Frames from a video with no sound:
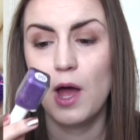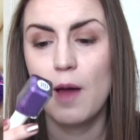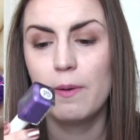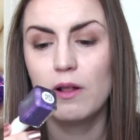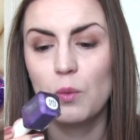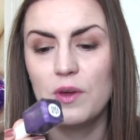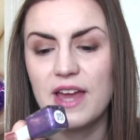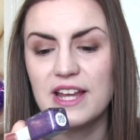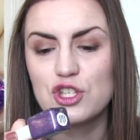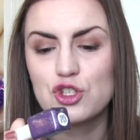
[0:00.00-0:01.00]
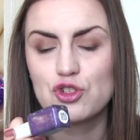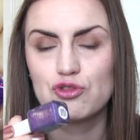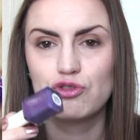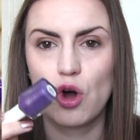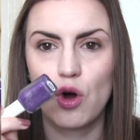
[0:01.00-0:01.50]
purple with a
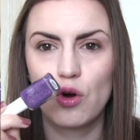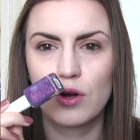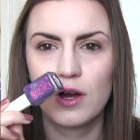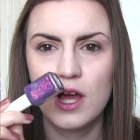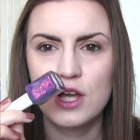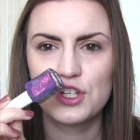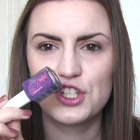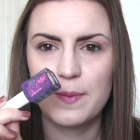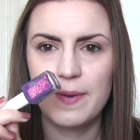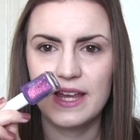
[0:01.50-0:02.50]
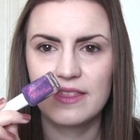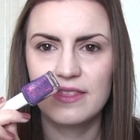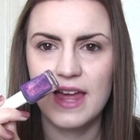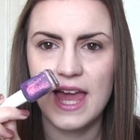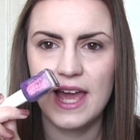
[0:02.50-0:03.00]
strong shimmer
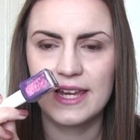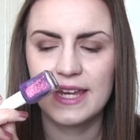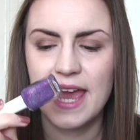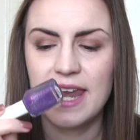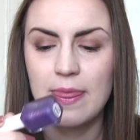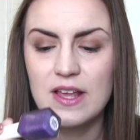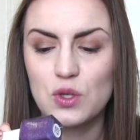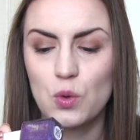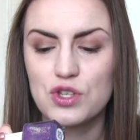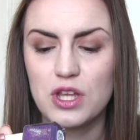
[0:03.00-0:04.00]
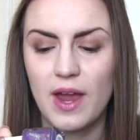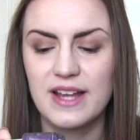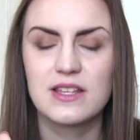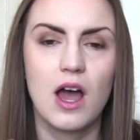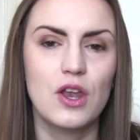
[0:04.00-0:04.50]
in there again, and there's also
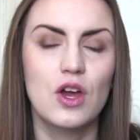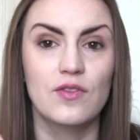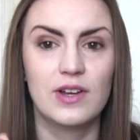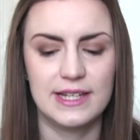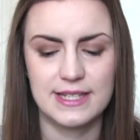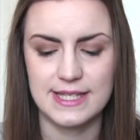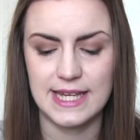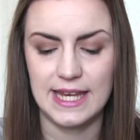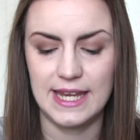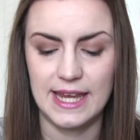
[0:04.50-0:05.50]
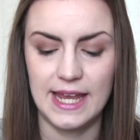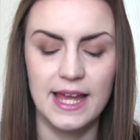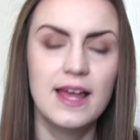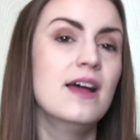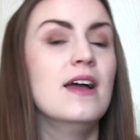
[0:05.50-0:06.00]
a ton of glitters in
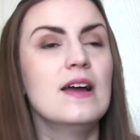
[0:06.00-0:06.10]
here.